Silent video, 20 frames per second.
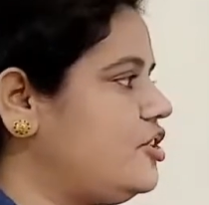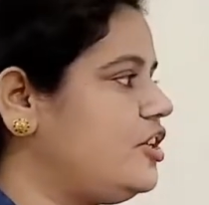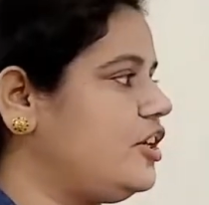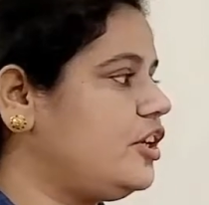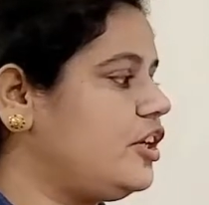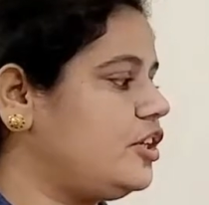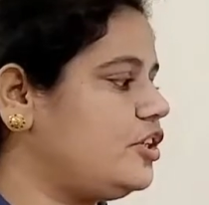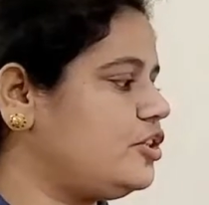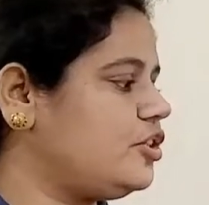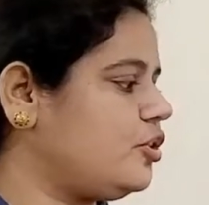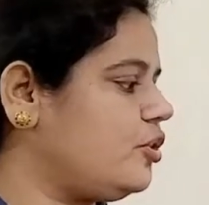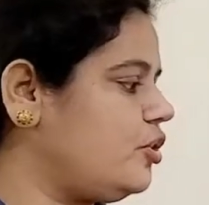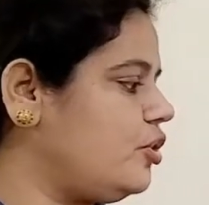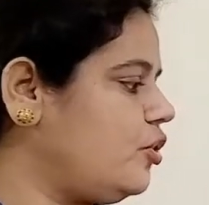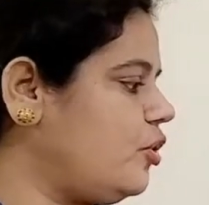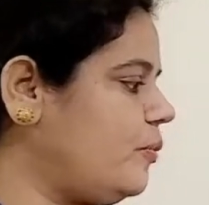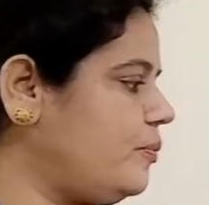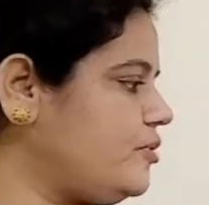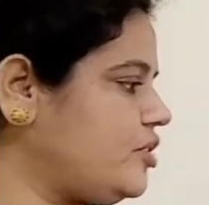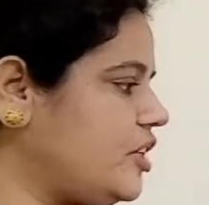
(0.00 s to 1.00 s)
control
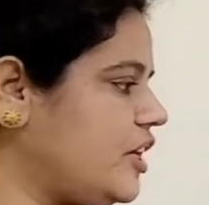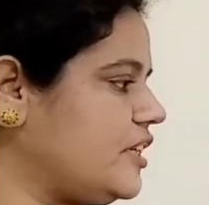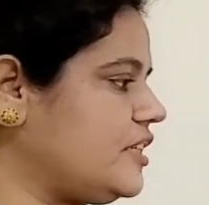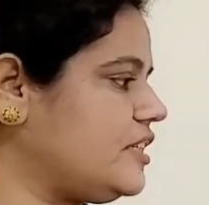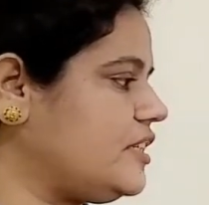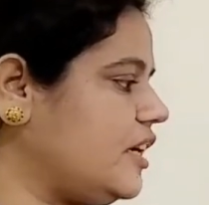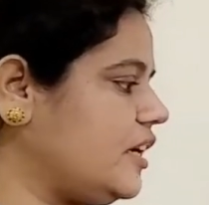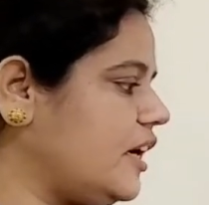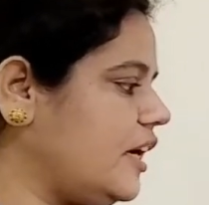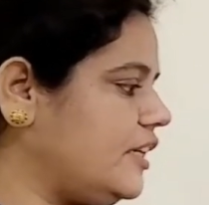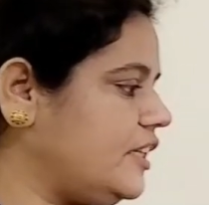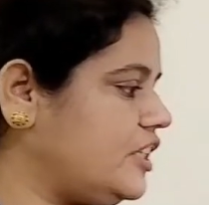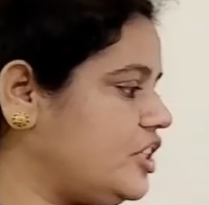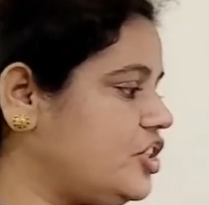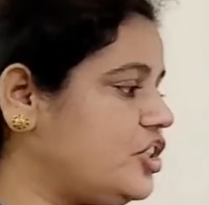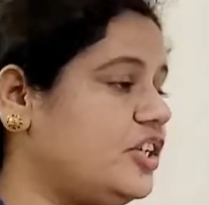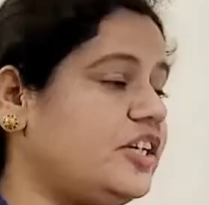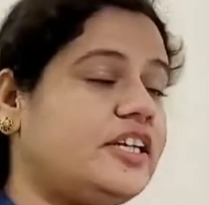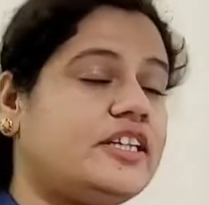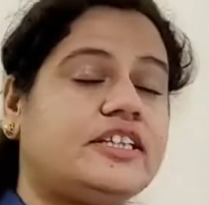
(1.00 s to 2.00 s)
loop checks the
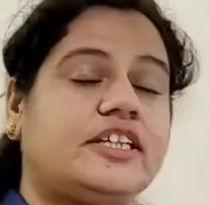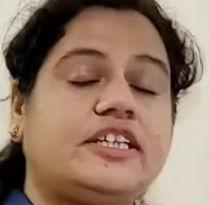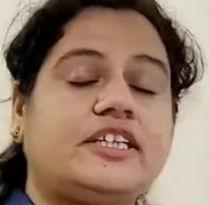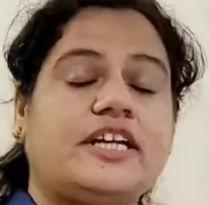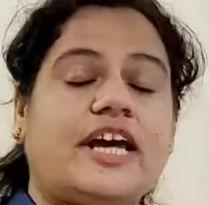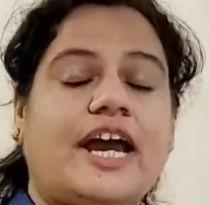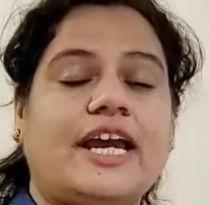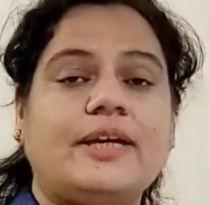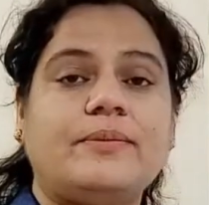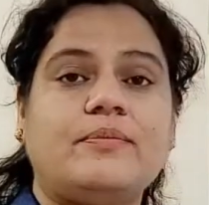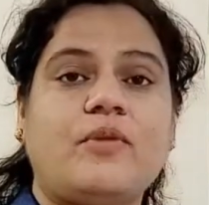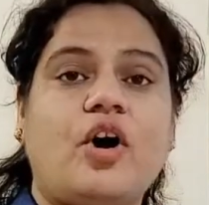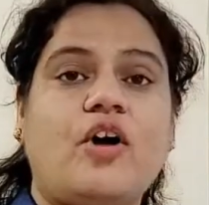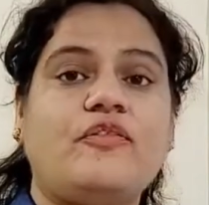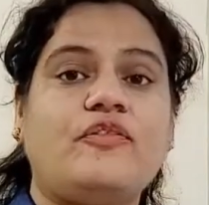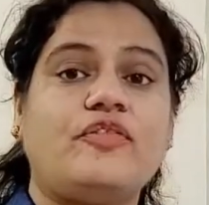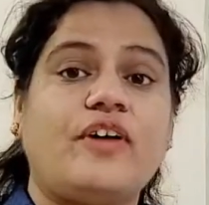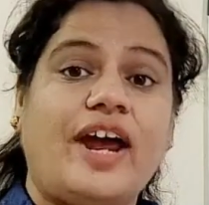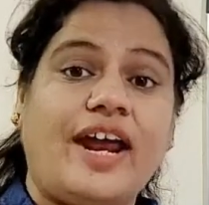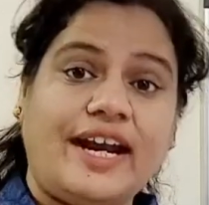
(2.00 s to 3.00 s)
condition at the time of
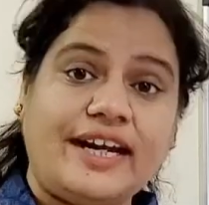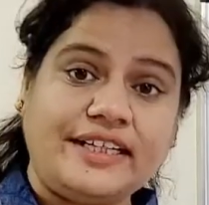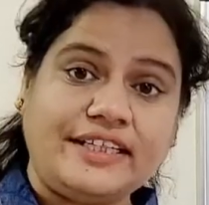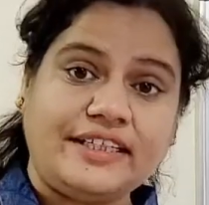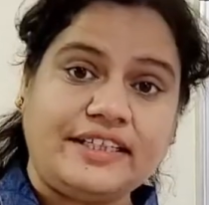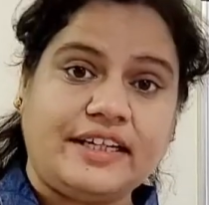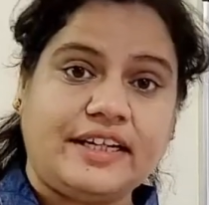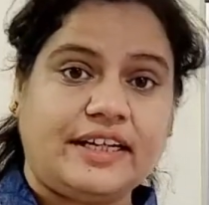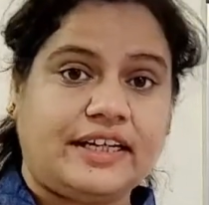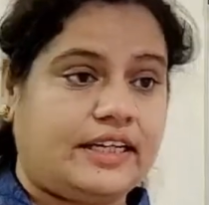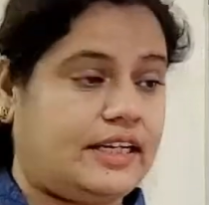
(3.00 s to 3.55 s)
entry.